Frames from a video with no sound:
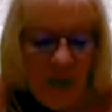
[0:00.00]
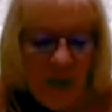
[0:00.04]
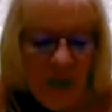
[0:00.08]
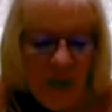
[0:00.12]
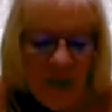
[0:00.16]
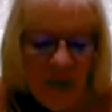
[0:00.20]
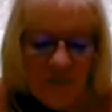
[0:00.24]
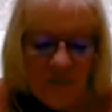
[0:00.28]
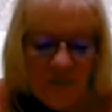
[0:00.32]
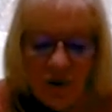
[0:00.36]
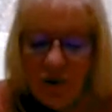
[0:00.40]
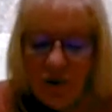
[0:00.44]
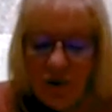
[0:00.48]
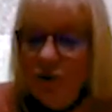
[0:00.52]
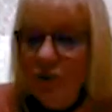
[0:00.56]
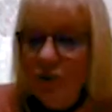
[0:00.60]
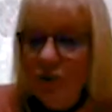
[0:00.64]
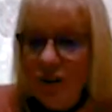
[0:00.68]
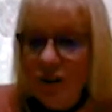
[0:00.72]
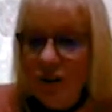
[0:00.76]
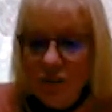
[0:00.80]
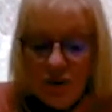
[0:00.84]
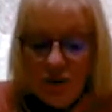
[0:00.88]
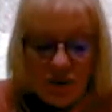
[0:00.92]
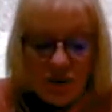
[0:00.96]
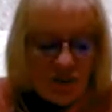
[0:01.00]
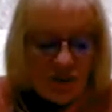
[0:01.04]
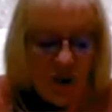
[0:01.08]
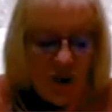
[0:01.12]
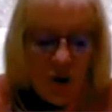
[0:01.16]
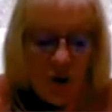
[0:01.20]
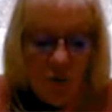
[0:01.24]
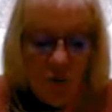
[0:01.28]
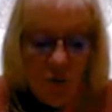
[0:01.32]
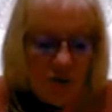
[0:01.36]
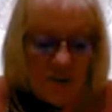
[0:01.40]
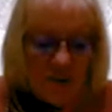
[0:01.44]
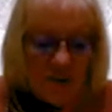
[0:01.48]
And the earlier is
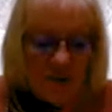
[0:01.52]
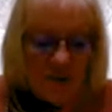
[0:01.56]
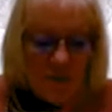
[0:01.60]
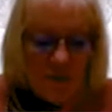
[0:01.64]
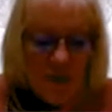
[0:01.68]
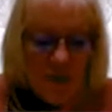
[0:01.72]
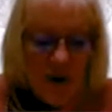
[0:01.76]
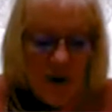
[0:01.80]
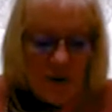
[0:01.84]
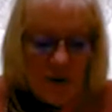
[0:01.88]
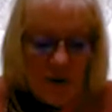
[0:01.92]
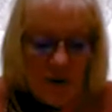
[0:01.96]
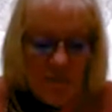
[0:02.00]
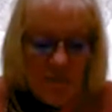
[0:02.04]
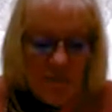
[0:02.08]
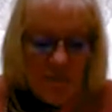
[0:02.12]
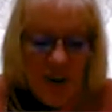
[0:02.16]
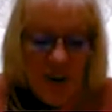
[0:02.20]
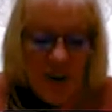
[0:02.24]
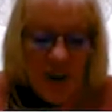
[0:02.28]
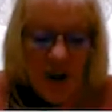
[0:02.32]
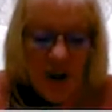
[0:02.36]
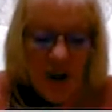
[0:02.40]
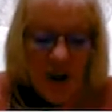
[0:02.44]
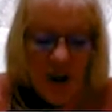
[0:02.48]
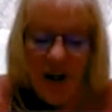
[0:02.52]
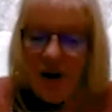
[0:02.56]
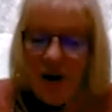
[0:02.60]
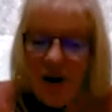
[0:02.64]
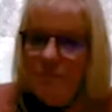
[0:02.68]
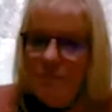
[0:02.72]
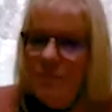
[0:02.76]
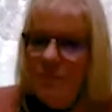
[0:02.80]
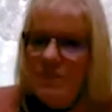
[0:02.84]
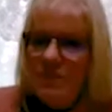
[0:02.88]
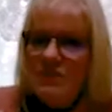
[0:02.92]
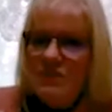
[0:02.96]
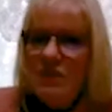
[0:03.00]
always the better.
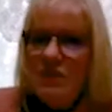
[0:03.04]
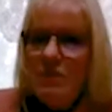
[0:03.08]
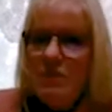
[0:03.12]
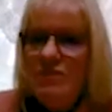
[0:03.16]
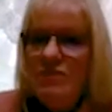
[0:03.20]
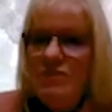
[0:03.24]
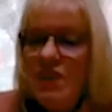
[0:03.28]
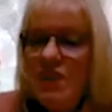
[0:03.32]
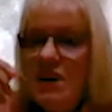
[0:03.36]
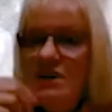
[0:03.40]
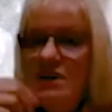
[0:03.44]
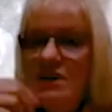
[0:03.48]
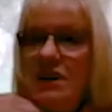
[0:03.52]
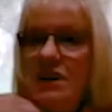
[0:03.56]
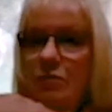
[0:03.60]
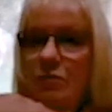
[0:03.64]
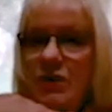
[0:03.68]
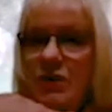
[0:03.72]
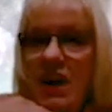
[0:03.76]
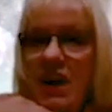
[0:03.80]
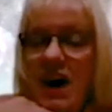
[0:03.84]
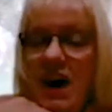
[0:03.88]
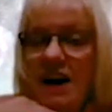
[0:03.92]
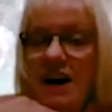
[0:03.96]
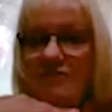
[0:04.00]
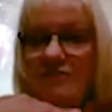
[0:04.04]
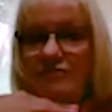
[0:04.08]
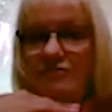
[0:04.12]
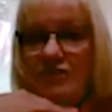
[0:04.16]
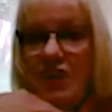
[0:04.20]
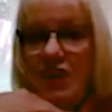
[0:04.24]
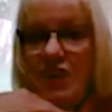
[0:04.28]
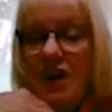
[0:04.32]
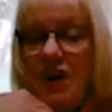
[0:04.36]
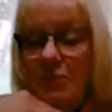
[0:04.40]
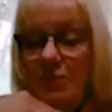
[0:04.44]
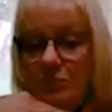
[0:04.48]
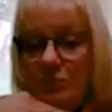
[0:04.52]
Some things that we have
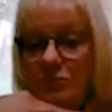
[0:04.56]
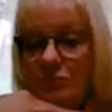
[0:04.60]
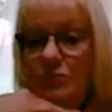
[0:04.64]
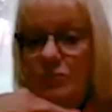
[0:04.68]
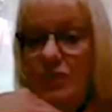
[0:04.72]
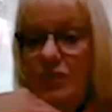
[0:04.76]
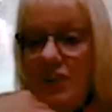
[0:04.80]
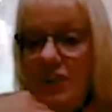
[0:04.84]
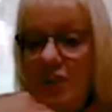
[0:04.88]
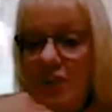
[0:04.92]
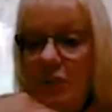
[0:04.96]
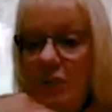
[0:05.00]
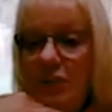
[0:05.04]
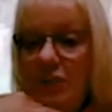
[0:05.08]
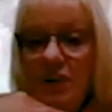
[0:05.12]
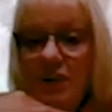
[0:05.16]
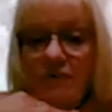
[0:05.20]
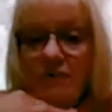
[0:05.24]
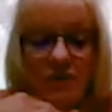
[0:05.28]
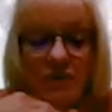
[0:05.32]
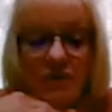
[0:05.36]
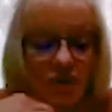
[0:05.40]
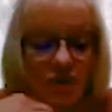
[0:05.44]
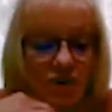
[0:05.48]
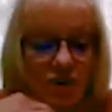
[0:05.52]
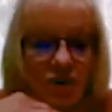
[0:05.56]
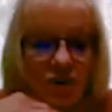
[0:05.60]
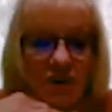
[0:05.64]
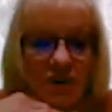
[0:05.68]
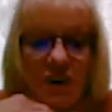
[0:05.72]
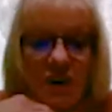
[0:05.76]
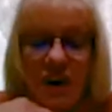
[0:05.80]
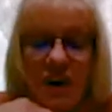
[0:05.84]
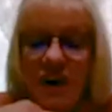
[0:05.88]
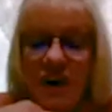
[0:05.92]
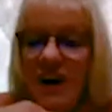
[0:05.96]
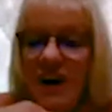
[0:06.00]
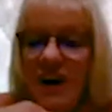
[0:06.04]
found with hearing and vision
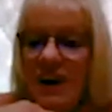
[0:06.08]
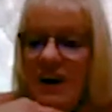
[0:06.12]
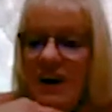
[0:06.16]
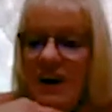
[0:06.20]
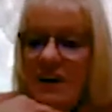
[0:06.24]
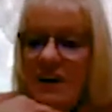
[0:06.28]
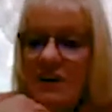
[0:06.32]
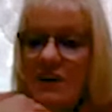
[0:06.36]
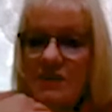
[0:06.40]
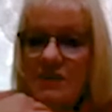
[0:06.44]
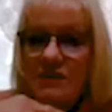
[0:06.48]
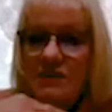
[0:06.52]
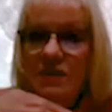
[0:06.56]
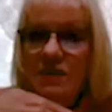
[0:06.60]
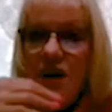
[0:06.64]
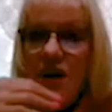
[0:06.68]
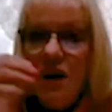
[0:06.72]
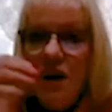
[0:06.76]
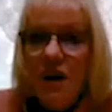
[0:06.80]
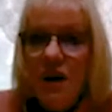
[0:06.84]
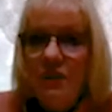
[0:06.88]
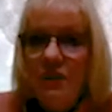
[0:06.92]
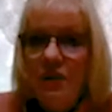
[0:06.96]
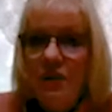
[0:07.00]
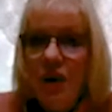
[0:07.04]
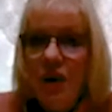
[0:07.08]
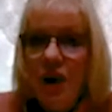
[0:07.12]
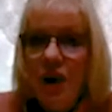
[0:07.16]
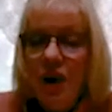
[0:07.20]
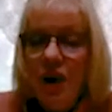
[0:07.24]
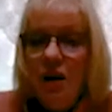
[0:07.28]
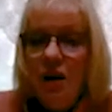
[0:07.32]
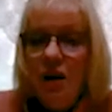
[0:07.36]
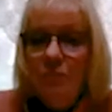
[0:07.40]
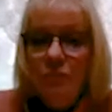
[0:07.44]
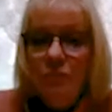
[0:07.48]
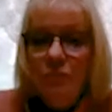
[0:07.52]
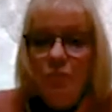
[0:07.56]
is
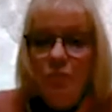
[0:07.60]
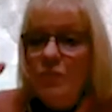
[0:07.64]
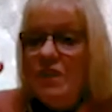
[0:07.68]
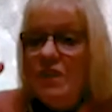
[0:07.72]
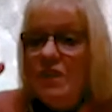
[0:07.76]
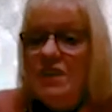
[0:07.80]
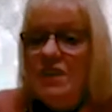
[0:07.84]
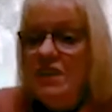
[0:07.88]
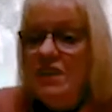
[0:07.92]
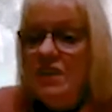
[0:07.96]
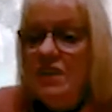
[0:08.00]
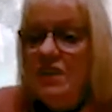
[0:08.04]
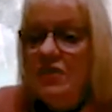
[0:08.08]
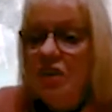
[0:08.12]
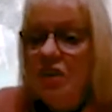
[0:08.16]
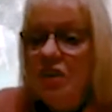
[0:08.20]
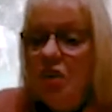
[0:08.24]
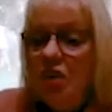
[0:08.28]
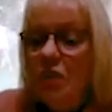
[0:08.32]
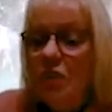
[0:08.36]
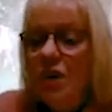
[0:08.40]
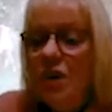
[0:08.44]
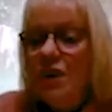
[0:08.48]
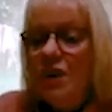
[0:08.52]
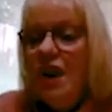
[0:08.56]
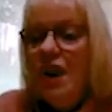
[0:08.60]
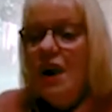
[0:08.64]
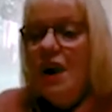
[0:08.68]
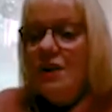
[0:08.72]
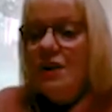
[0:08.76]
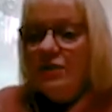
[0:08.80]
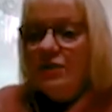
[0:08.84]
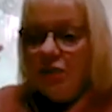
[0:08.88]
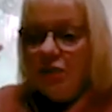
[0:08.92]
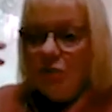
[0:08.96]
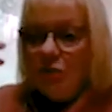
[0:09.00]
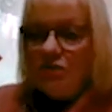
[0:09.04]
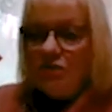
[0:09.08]
we didn't even know it.
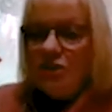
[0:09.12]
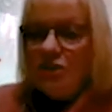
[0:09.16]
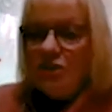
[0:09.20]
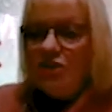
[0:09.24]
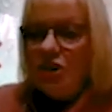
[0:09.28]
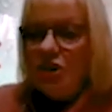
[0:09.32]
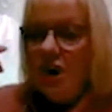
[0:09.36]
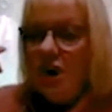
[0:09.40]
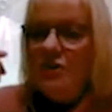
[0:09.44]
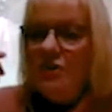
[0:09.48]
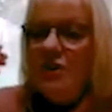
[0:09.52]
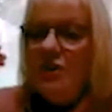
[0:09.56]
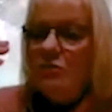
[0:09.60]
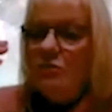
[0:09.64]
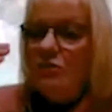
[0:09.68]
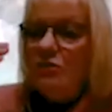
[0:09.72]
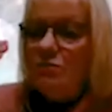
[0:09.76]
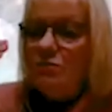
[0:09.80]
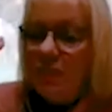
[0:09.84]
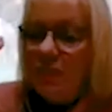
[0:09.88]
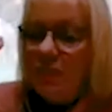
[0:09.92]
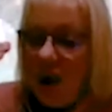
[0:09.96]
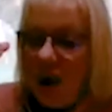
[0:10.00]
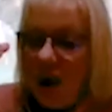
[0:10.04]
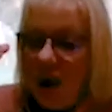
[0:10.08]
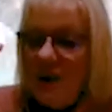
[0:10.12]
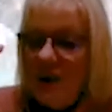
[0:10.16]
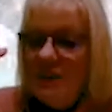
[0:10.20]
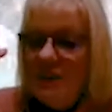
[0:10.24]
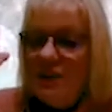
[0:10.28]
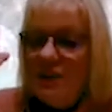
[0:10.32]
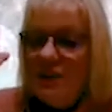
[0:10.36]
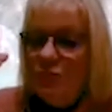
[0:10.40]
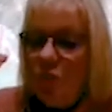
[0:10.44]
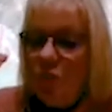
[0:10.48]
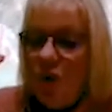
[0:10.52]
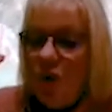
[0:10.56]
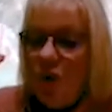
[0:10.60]
There was a child that was blind
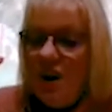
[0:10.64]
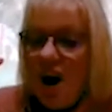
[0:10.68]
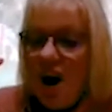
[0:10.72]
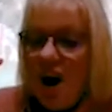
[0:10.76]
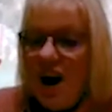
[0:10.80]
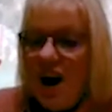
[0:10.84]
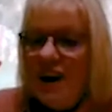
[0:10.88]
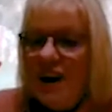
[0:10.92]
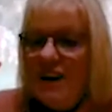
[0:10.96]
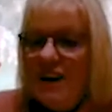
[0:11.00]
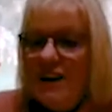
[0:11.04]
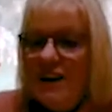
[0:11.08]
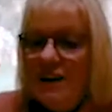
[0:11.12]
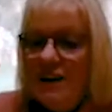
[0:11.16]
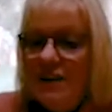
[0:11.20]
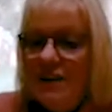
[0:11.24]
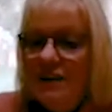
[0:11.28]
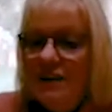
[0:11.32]
in one eye.